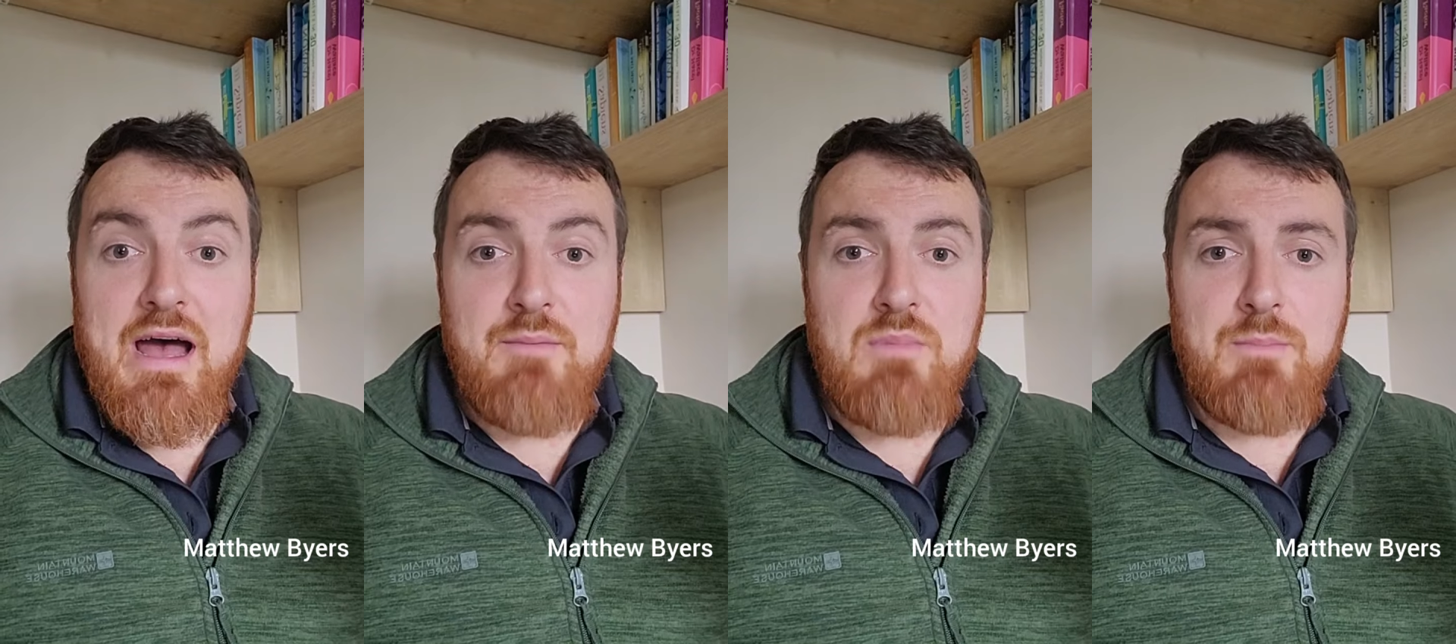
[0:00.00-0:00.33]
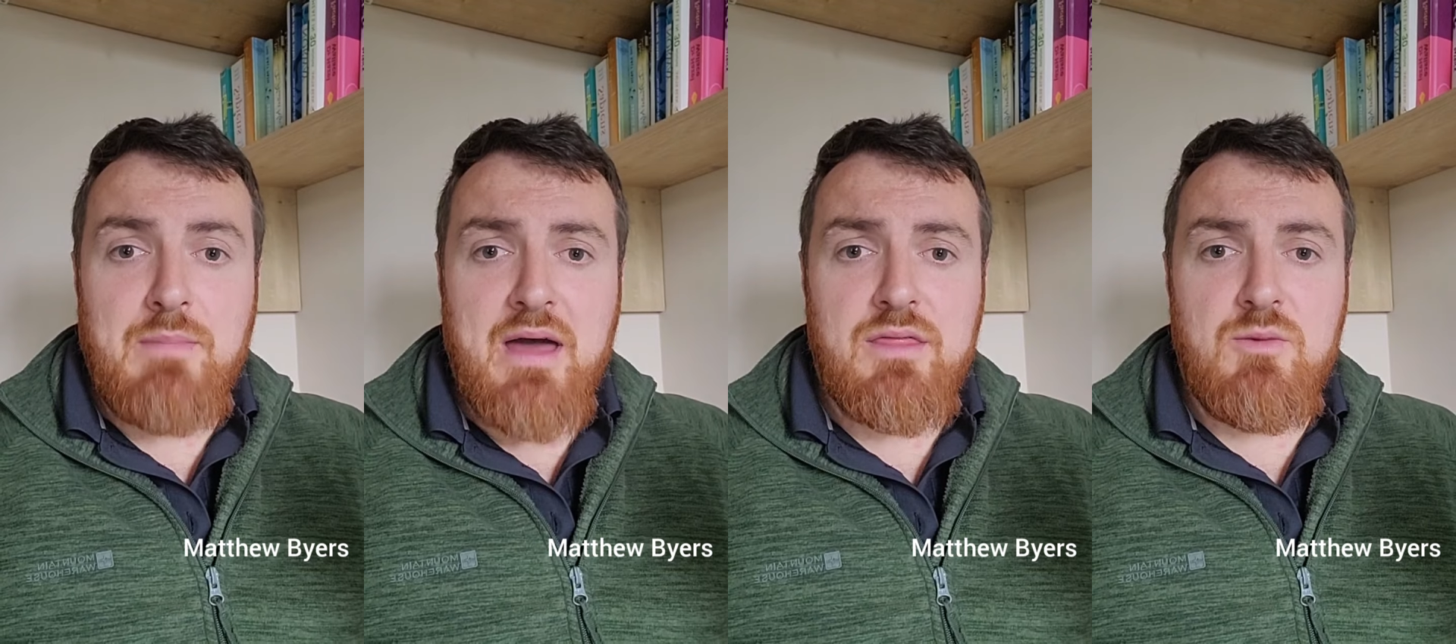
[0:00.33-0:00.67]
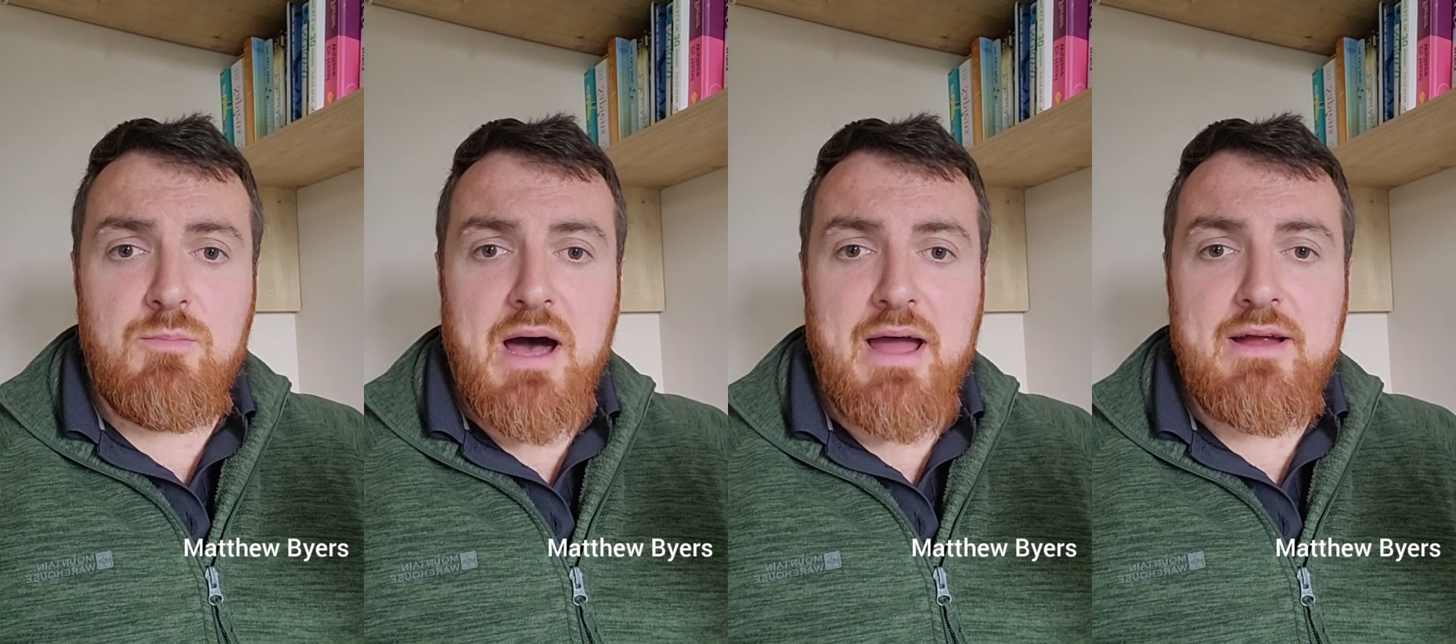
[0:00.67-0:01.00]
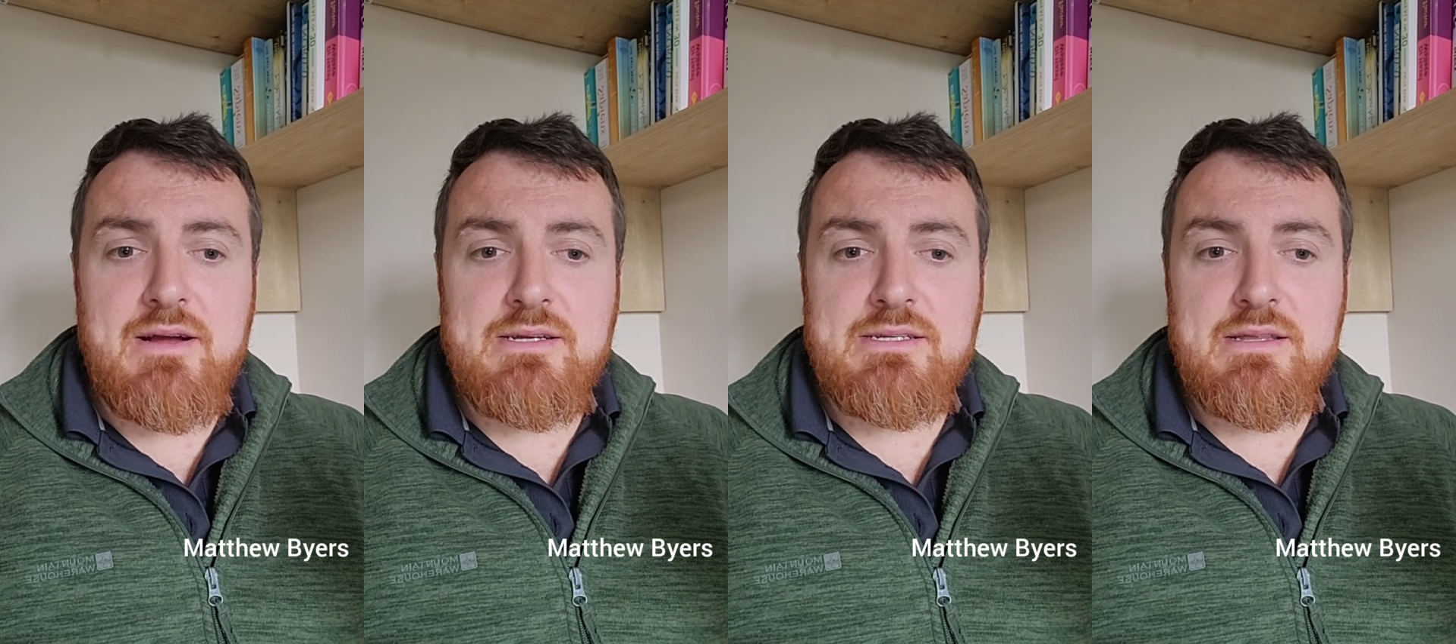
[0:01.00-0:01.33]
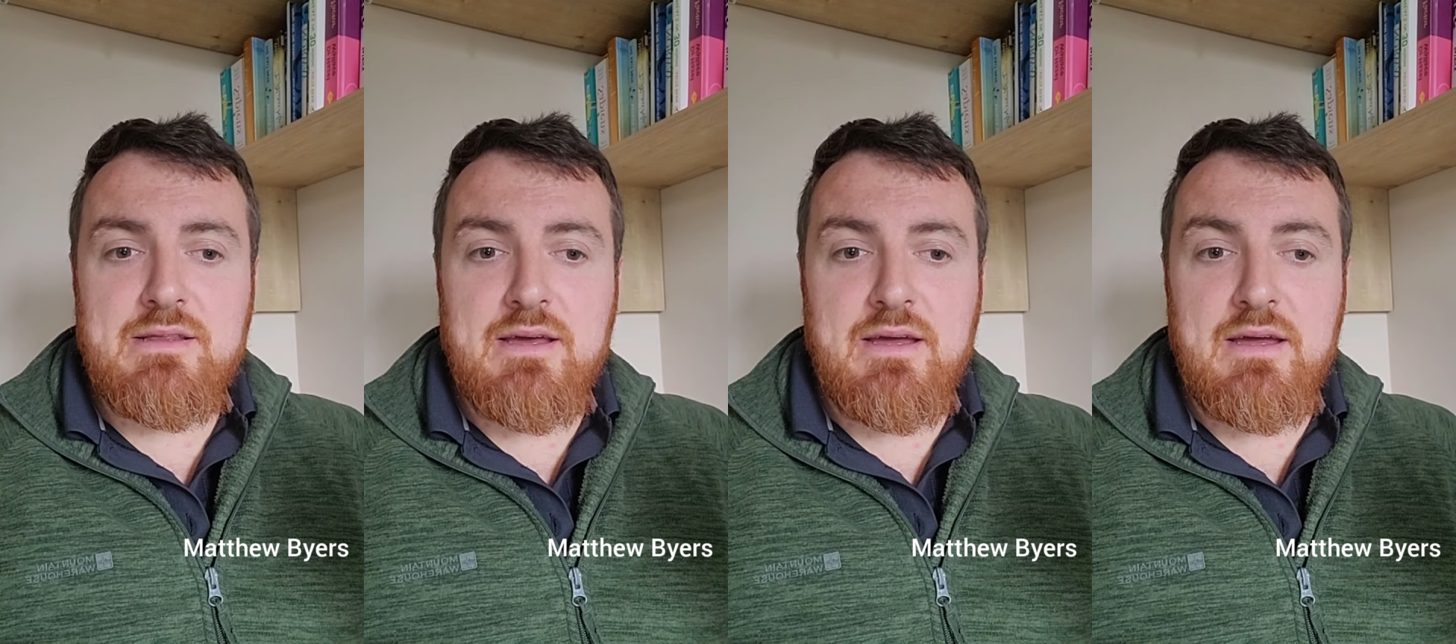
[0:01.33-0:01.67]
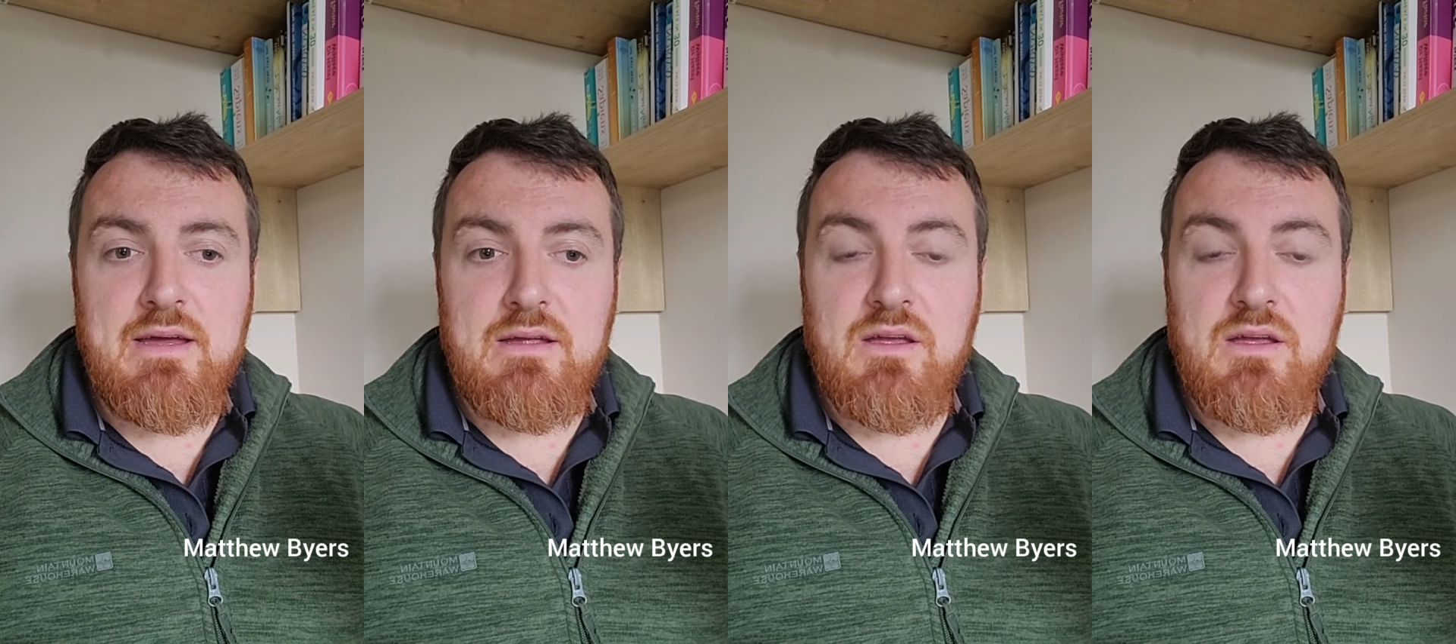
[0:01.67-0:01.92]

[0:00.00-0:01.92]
I'm Matthew Byers, the